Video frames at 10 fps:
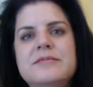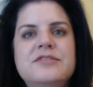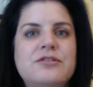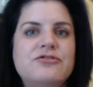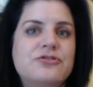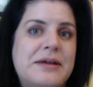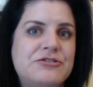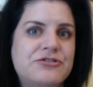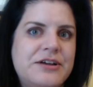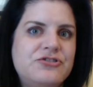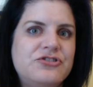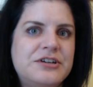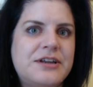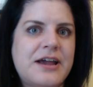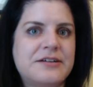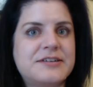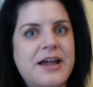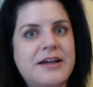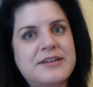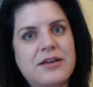social maturation. As
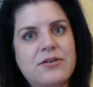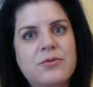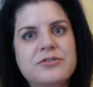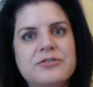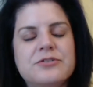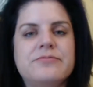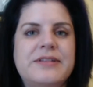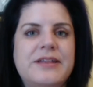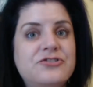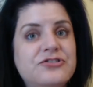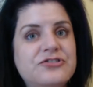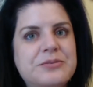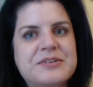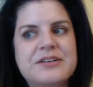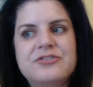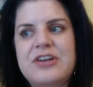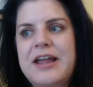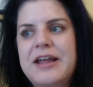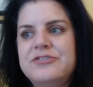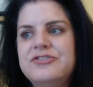cats get older, the relationships can
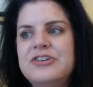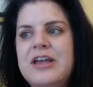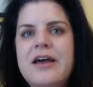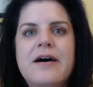change,